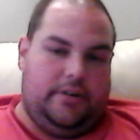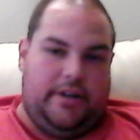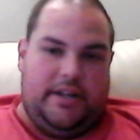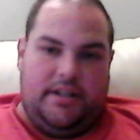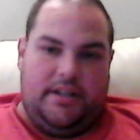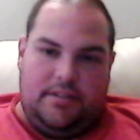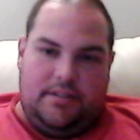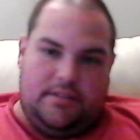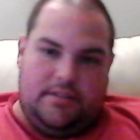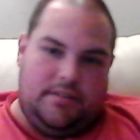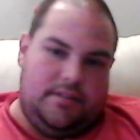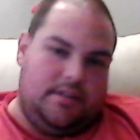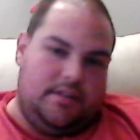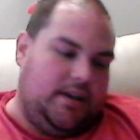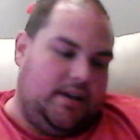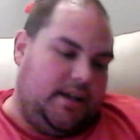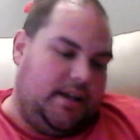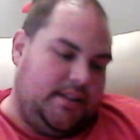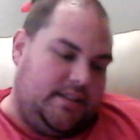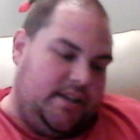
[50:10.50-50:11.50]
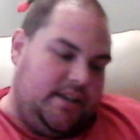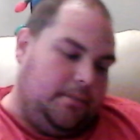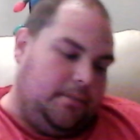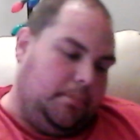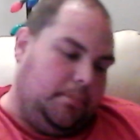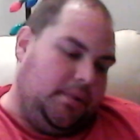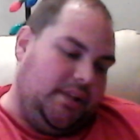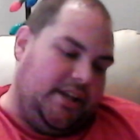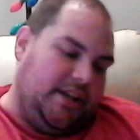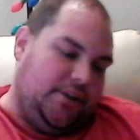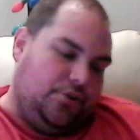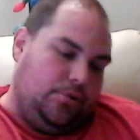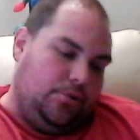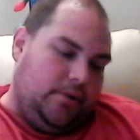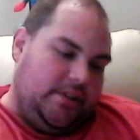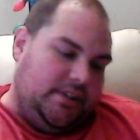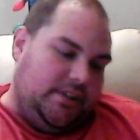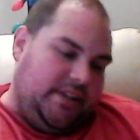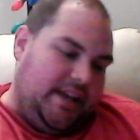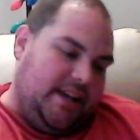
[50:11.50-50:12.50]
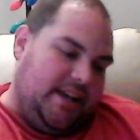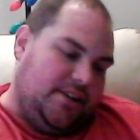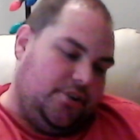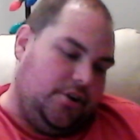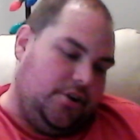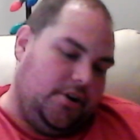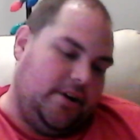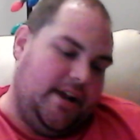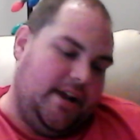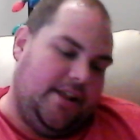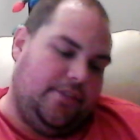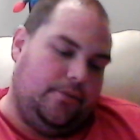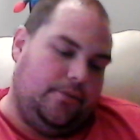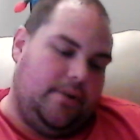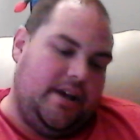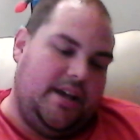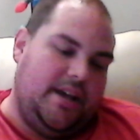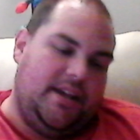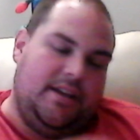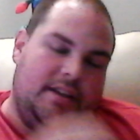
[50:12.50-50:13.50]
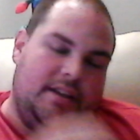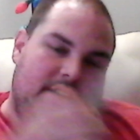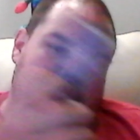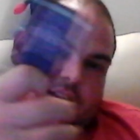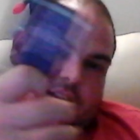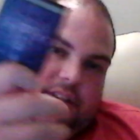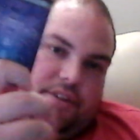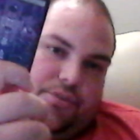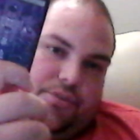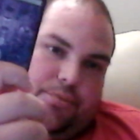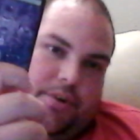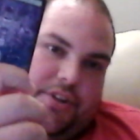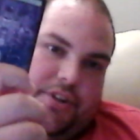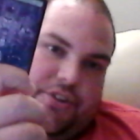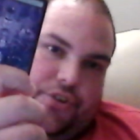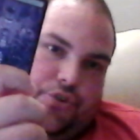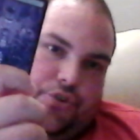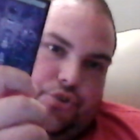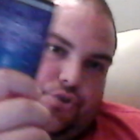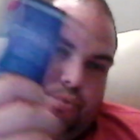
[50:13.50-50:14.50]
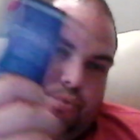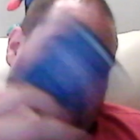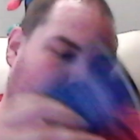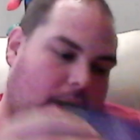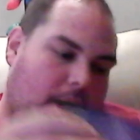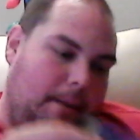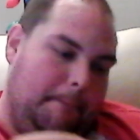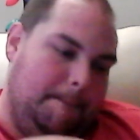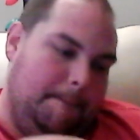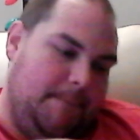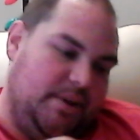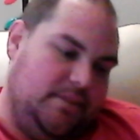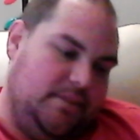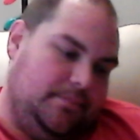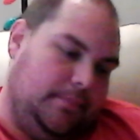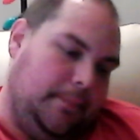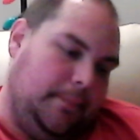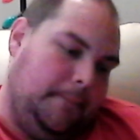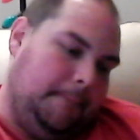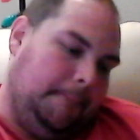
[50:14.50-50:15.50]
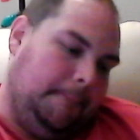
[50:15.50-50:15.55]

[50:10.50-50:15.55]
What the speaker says: Alright, got the obligatory land card out of the way. This one is a swamp.